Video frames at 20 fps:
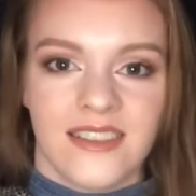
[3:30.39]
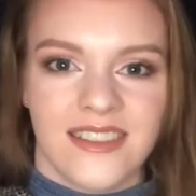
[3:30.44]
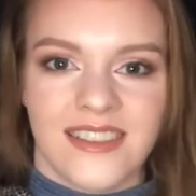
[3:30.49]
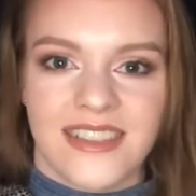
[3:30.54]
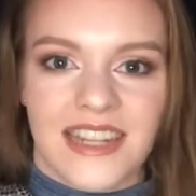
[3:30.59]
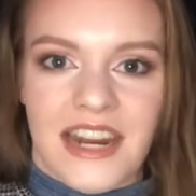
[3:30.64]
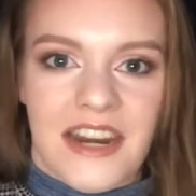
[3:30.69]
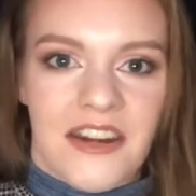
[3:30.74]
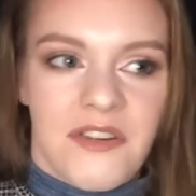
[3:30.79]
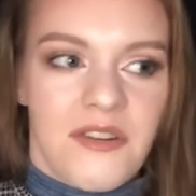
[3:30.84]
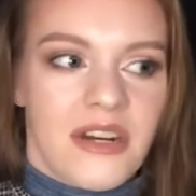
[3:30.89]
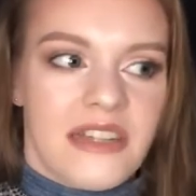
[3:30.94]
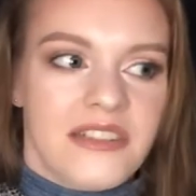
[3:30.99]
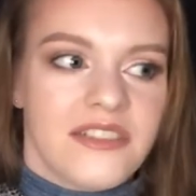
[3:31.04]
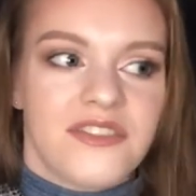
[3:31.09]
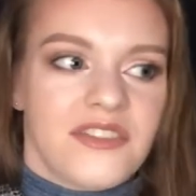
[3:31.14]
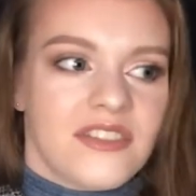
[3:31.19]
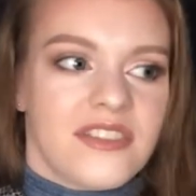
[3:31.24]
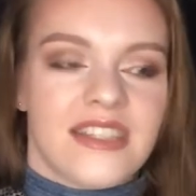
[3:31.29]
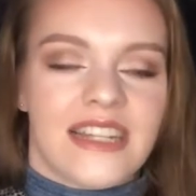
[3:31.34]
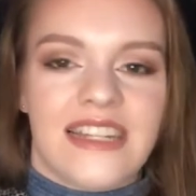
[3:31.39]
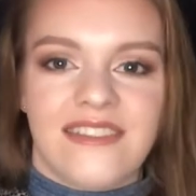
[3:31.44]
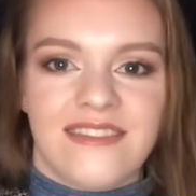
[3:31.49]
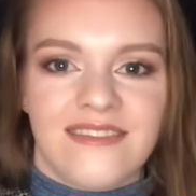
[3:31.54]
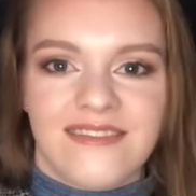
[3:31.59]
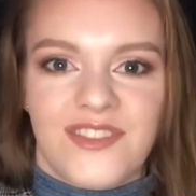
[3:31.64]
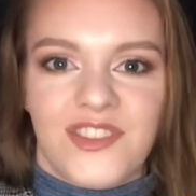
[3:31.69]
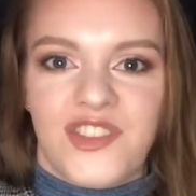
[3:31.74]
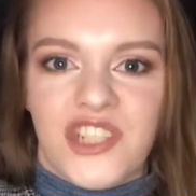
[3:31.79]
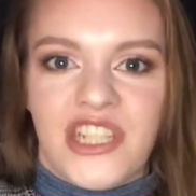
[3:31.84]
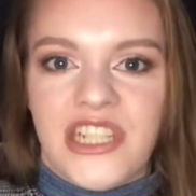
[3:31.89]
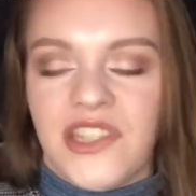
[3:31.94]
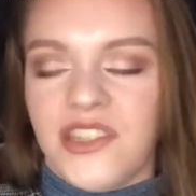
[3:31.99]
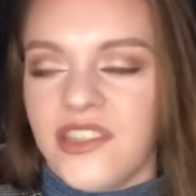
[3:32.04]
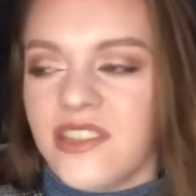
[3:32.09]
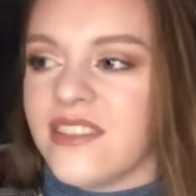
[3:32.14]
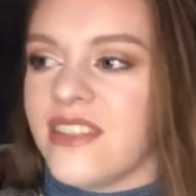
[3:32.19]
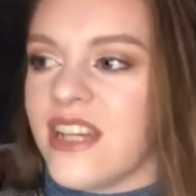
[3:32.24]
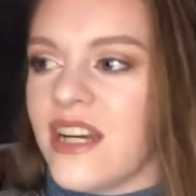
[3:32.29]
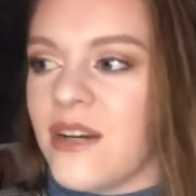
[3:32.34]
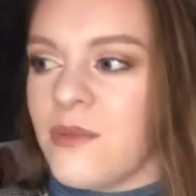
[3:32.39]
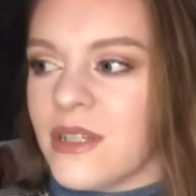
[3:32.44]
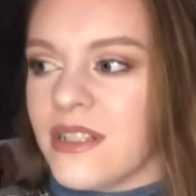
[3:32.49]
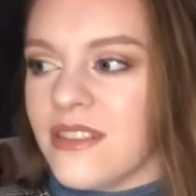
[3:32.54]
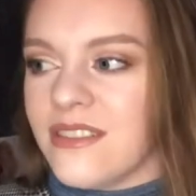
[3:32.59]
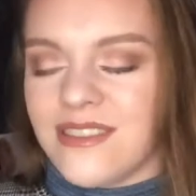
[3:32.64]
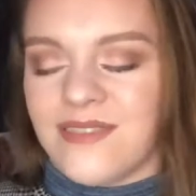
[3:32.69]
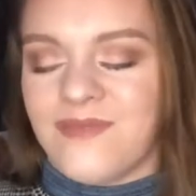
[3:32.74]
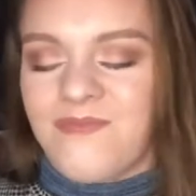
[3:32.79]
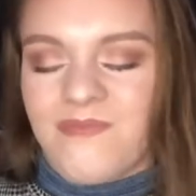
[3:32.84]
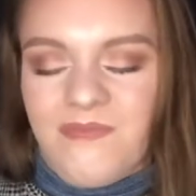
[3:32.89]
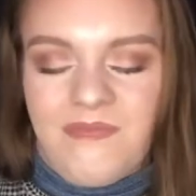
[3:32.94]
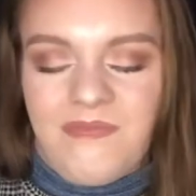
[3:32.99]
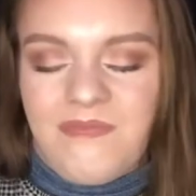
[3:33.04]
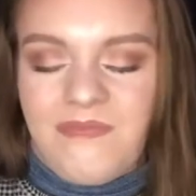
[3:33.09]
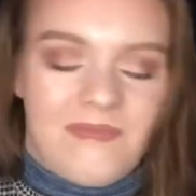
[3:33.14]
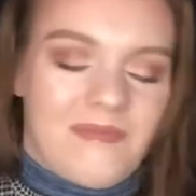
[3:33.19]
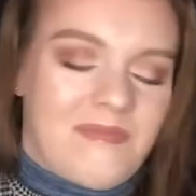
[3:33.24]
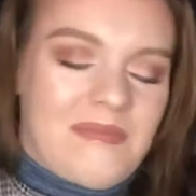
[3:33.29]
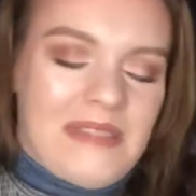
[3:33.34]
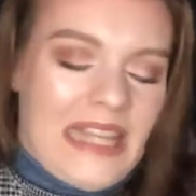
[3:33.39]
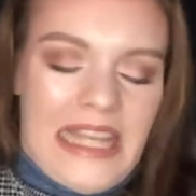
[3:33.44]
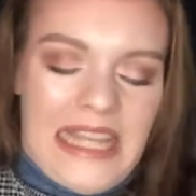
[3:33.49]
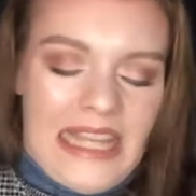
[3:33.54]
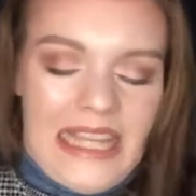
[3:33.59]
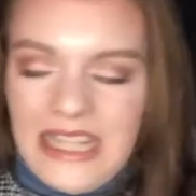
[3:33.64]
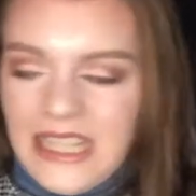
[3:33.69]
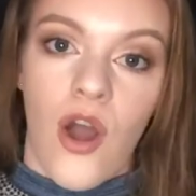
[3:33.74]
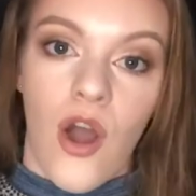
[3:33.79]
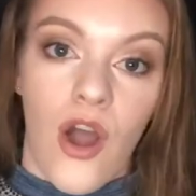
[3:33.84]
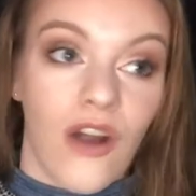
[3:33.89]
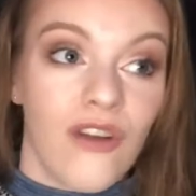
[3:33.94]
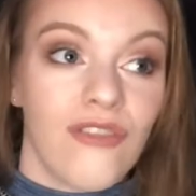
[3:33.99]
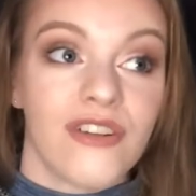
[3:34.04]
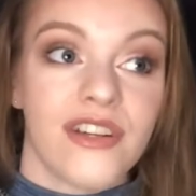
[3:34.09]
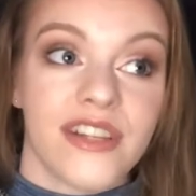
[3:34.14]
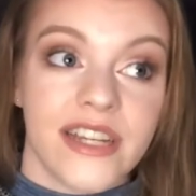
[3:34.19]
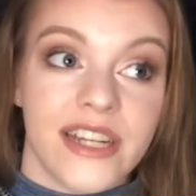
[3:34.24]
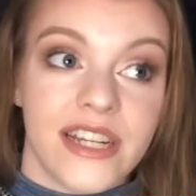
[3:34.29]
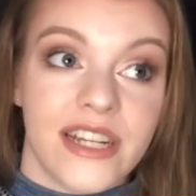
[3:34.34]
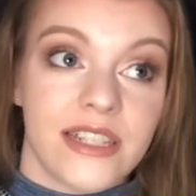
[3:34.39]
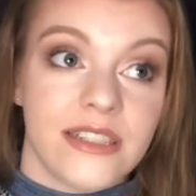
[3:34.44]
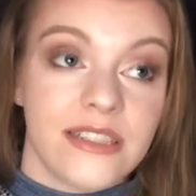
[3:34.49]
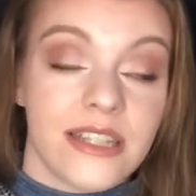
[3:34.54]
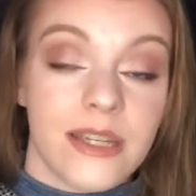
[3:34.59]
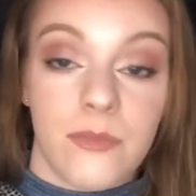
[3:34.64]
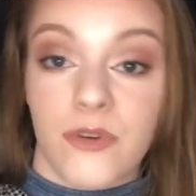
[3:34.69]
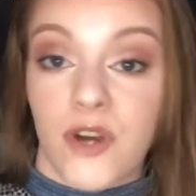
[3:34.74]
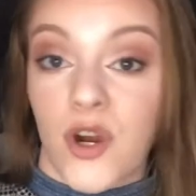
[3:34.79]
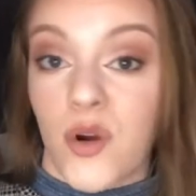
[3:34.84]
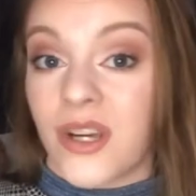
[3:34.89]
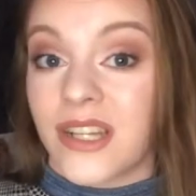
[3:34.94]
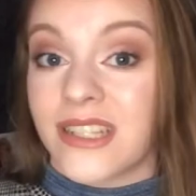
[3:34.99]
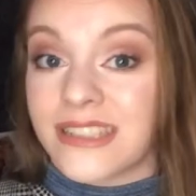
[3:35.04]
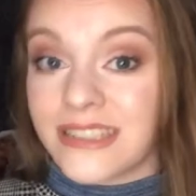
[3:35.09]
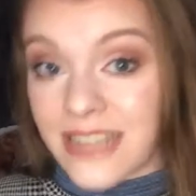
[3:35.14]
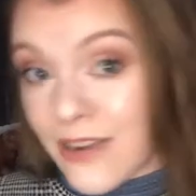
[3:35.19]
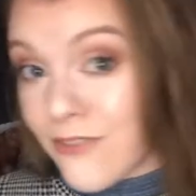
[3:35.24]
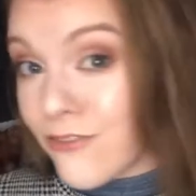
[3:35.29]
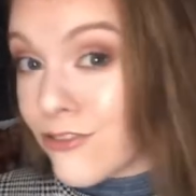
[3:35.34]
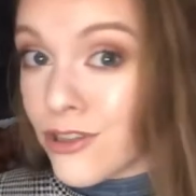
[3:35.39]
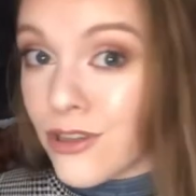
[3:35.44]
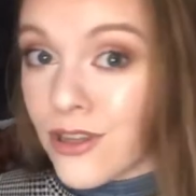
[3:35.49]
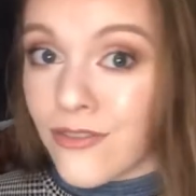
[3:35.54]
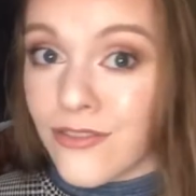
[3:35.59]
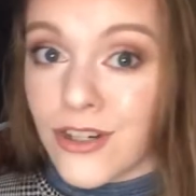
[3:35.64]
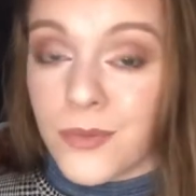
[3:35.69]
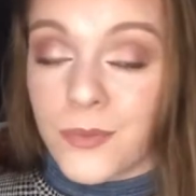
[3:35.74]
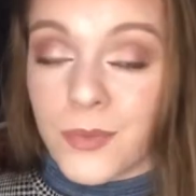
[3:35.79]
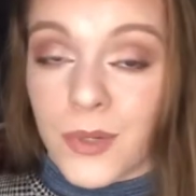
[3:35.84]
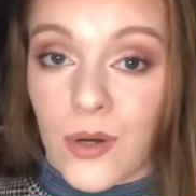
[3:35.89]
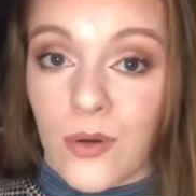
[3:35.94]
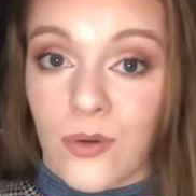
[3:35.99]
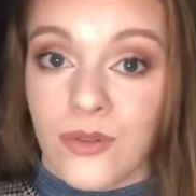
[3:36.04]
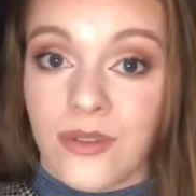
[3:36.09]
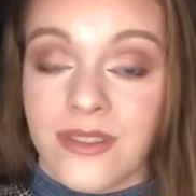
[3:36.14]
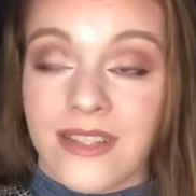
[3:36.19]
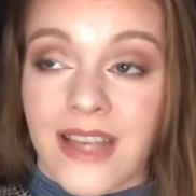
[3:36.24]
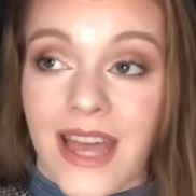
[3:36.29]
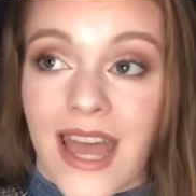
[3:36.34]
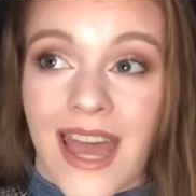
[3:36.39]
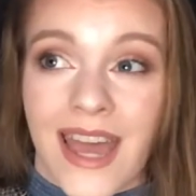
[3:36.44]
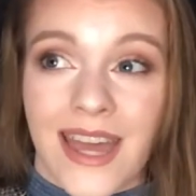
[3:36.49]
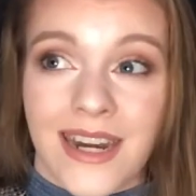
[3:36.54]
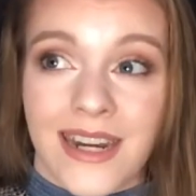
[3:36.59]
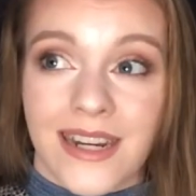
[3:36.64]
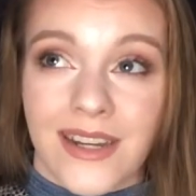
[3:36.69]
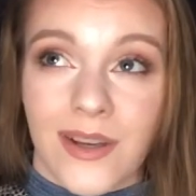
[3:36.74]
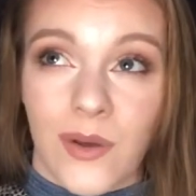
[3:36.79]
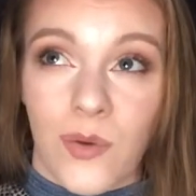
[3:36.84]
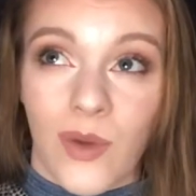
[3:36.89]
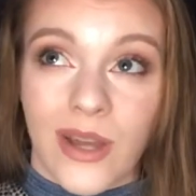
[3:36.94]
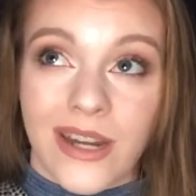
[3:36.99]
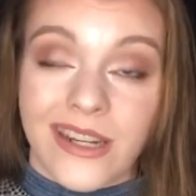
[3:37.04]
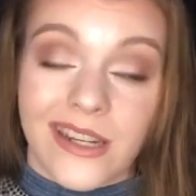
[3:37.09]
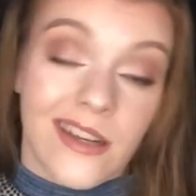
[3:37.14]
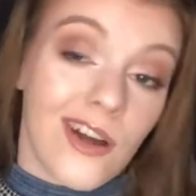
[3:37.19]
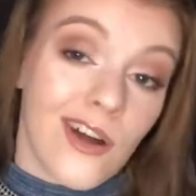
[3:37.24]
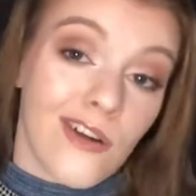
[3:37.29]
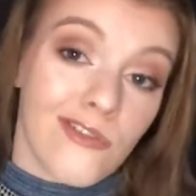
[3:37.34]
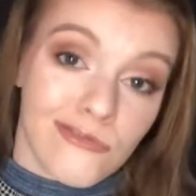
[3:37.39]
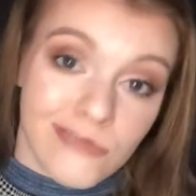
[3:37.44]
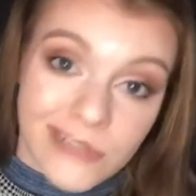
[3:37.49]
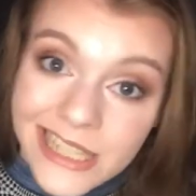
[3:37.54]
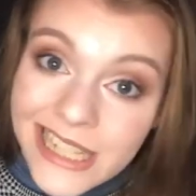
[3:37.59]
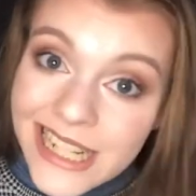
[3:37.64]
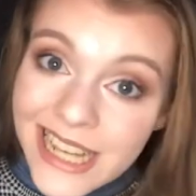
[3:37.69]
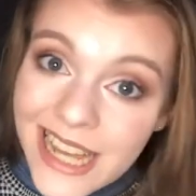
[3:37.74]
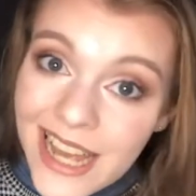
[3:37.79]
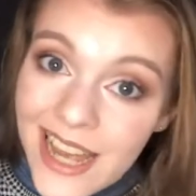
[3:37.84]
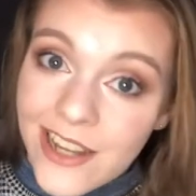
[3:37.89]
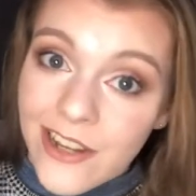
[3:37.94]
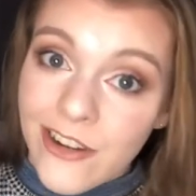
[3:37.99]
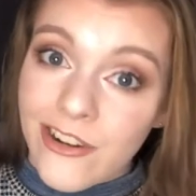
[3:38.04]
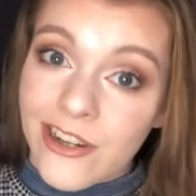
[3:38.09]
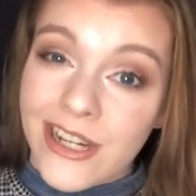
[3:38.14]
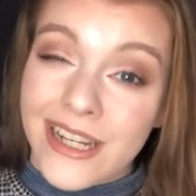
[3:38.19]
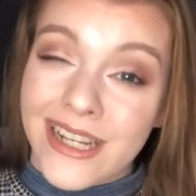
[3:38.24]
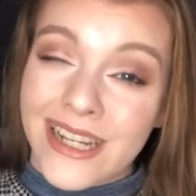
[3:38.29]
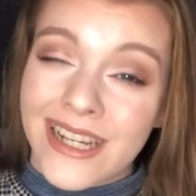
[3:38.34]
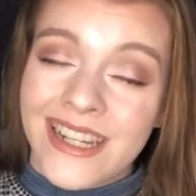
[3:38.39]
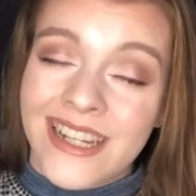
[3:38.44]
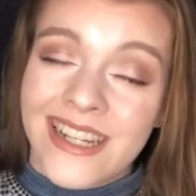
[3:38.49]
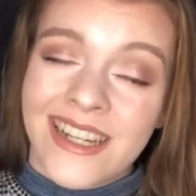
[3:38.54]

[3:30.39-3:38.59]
Did anyone else just get chills there? Because over the years, he broke several of her bones, and when he got really angry,